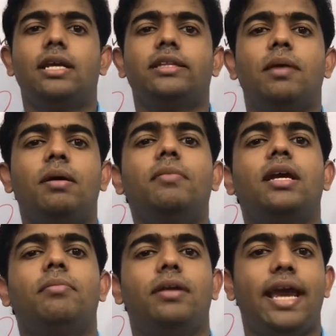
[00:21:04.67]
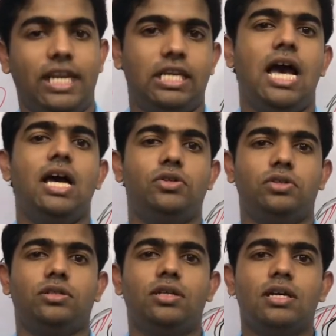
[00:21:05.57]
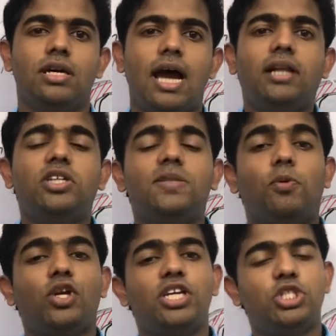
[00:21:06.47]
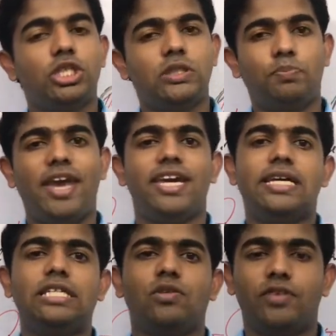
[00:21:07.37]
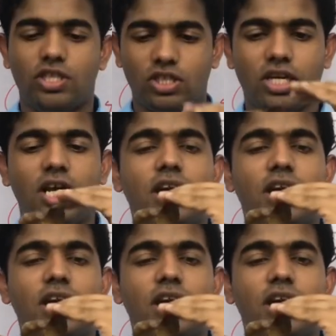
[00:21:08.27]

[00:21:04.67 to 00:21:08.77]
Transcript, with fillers: they may become enlarged. And this potential space, which is uh,